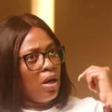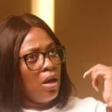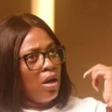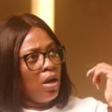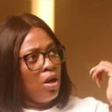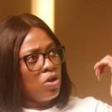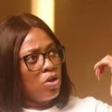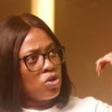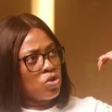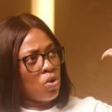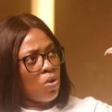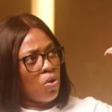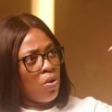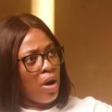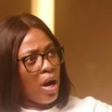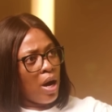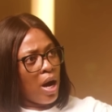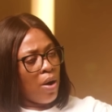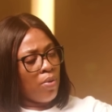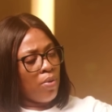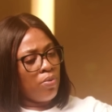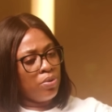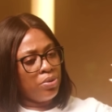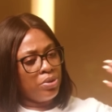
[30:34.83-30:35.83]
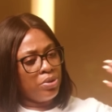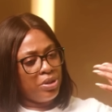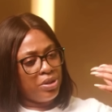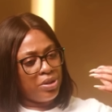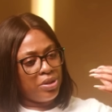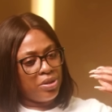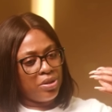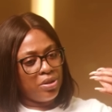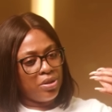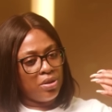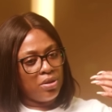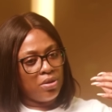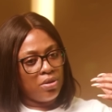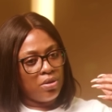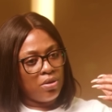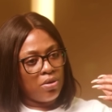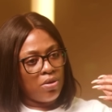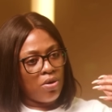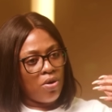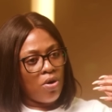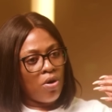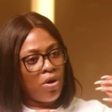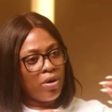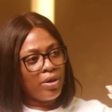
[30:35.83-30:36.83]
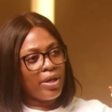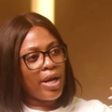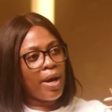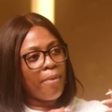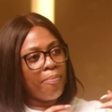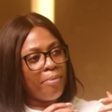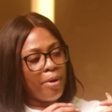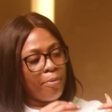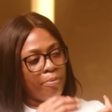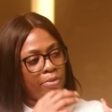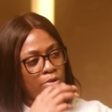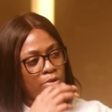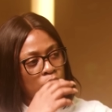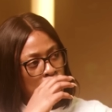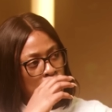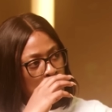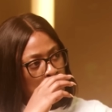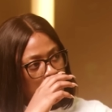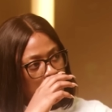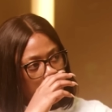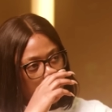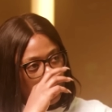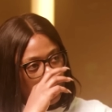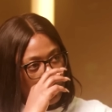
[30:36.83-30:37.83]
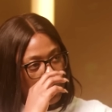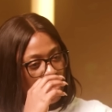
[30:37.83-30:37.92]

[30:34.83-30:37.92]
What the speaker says: So I would order pepper soup.